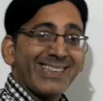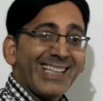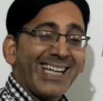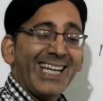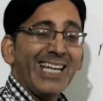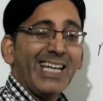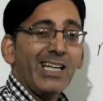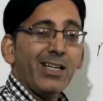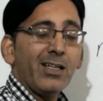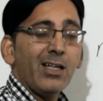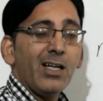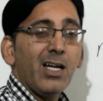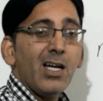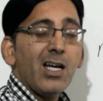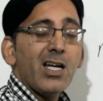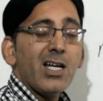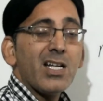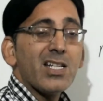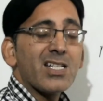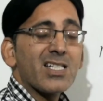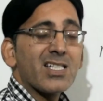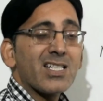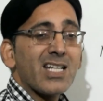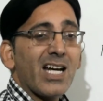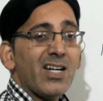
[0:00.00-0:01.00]
thing,
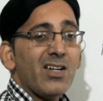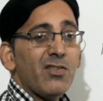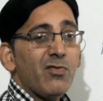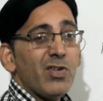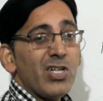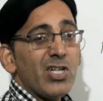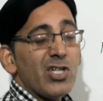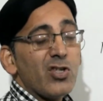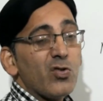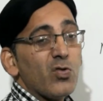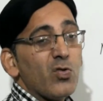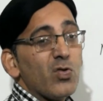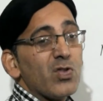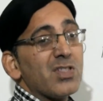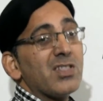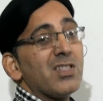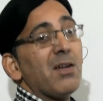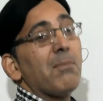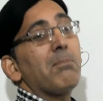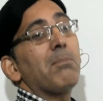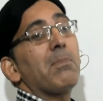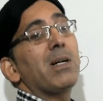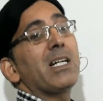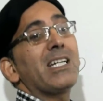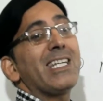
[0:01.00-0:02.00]
instead we use
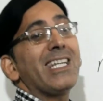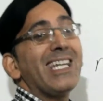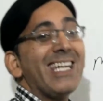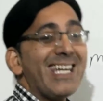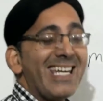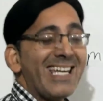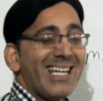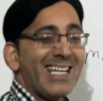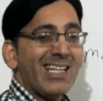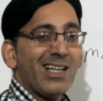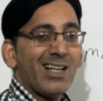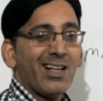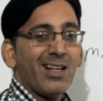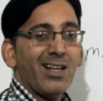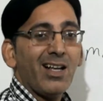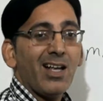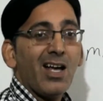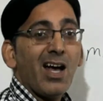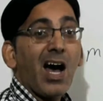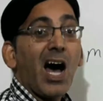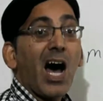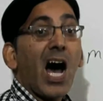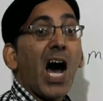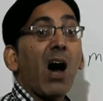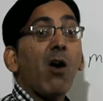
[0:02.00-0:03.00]
the material
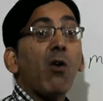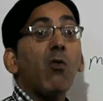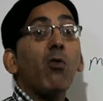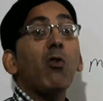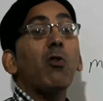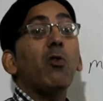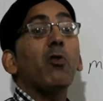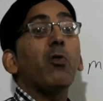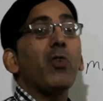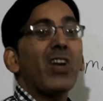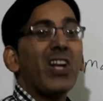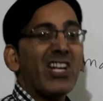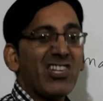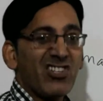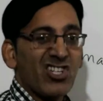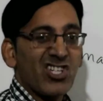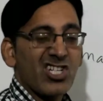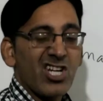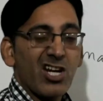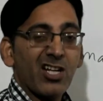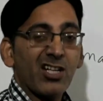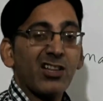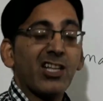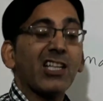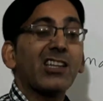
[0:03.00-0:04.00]
out of
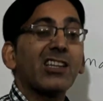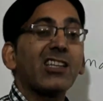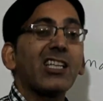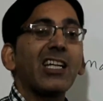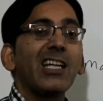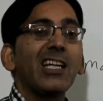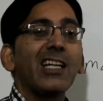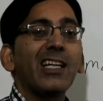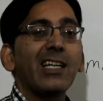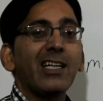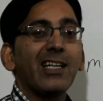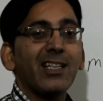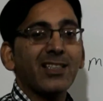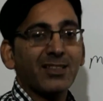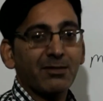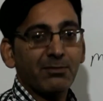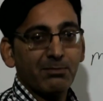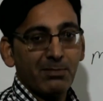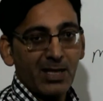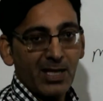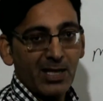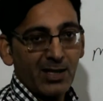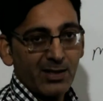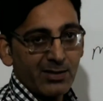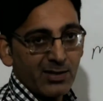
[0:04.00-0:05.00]
which the thing is
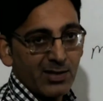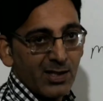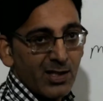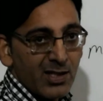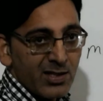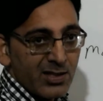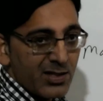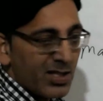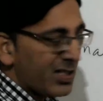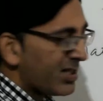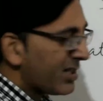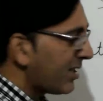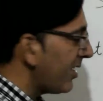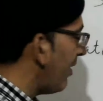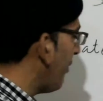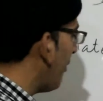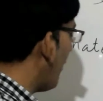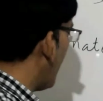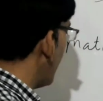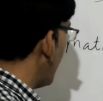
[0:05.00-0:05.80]
made. Just I